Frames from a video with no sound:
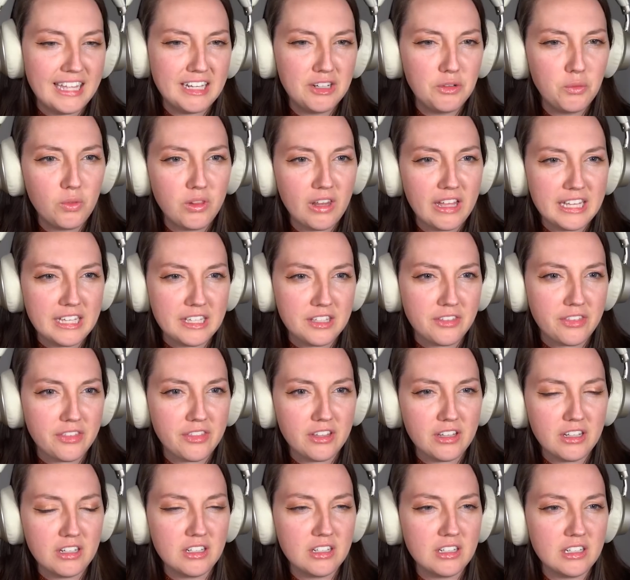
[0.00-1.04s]
In like
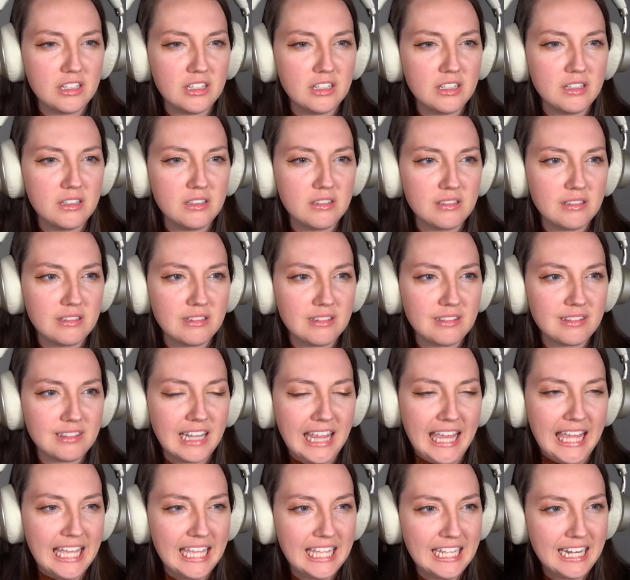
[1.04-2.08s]
the
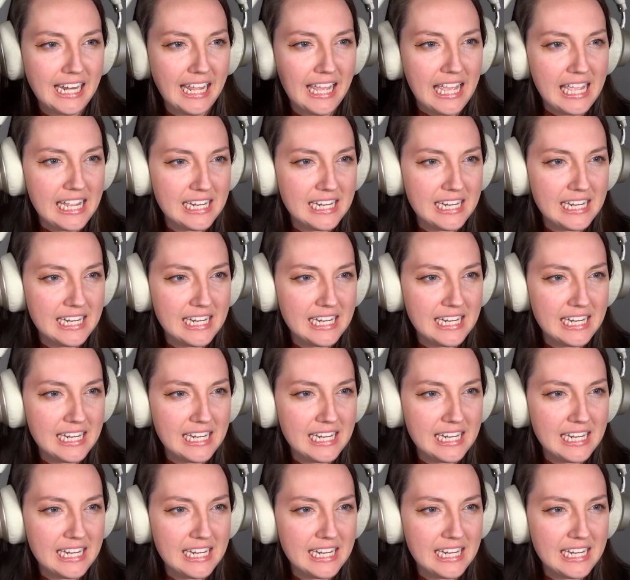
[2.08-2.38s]
late